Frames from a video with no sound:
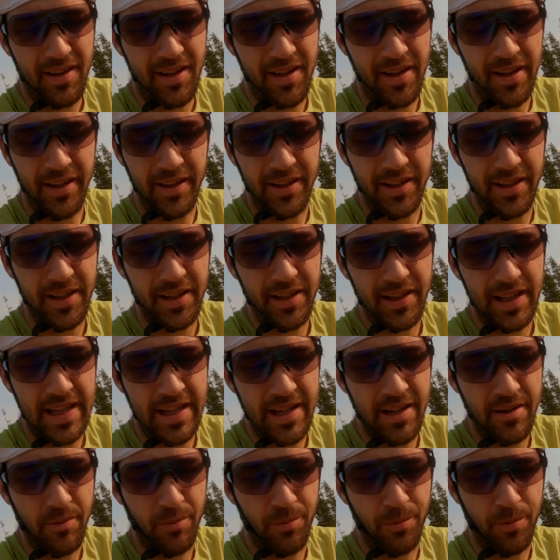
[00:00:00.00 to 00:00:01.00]
And I need to
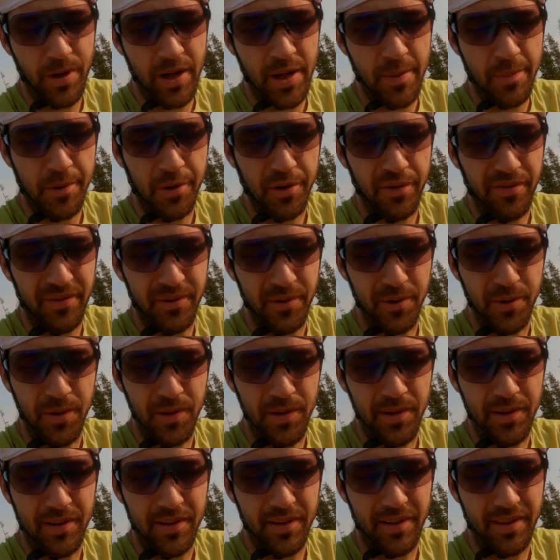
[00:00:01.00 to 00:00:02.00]
eat way more
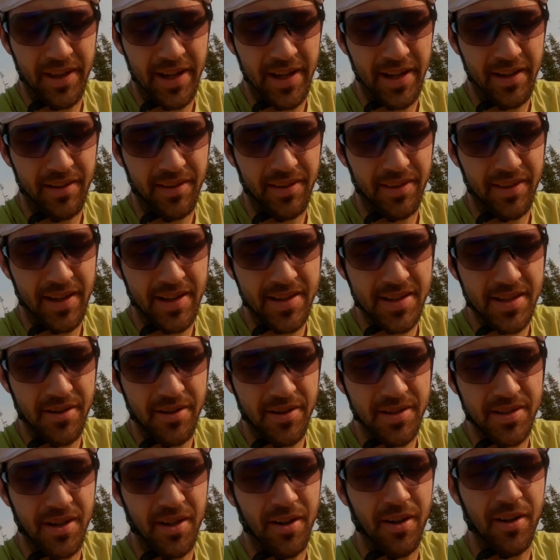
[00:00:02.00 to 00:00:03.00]
food. That's
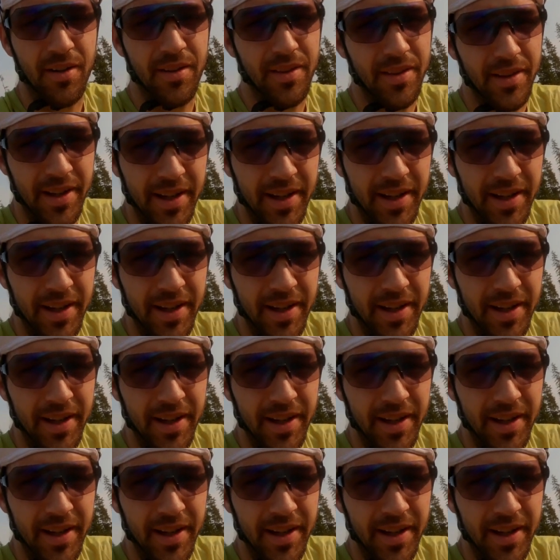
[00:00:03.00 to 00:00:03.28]
always a hard